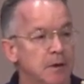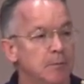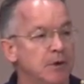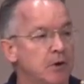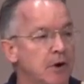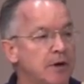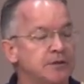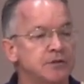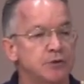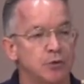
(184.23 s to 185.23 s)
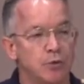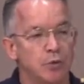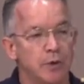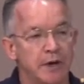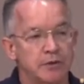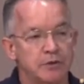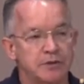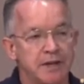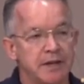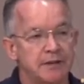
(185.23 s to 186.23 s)
Because we
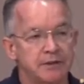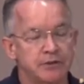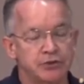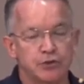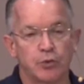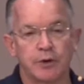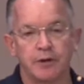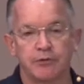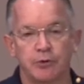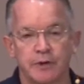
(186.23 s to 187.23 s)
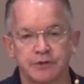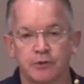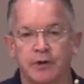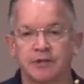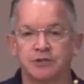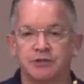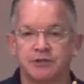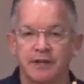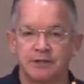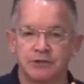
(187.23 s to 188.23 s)
understand that the story of the resurrection is
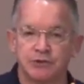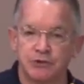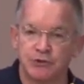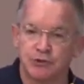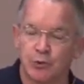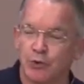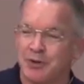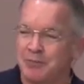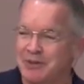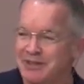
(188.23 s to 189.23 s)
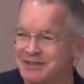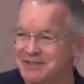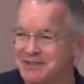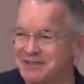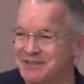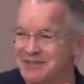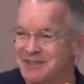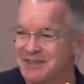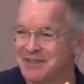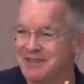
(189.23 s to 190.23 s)
not just a story, but it's
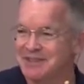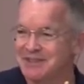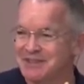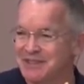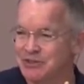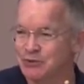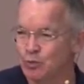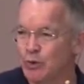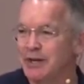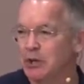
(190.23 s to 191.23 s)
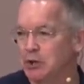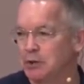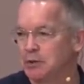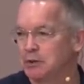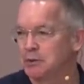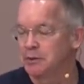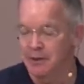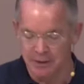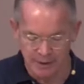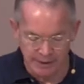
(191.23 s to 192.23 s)
real.
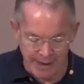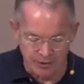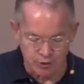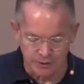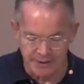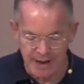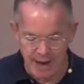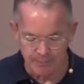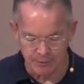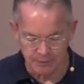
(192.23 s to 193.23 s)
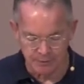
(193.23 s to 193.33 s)
It actually happened.